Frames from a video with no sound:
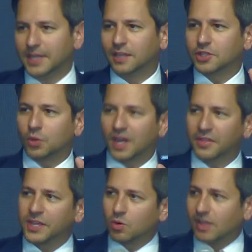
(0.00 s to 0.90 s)
And so what I
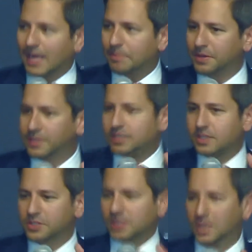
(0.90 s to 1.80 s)
think will happen
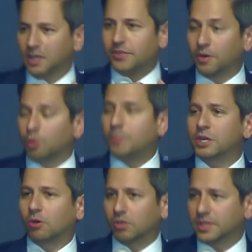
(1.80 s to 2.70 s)
is there will
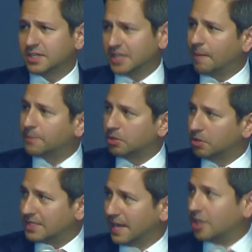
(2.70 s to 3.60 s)
be early
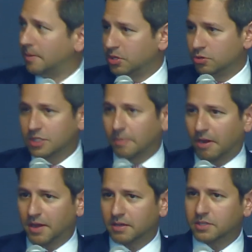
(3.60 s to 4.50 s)
adopters that come and use the
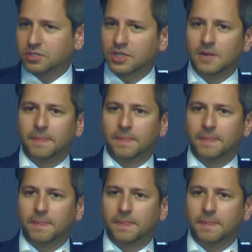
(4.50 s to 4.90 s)
products.